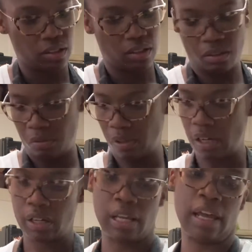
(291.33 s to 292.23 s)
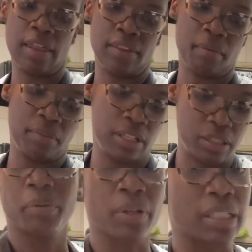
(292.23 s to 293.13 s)
And we're not going to add that much.
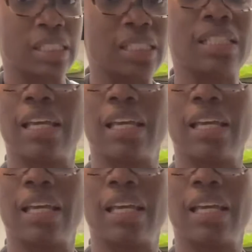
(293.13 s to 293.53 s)
We're going to season the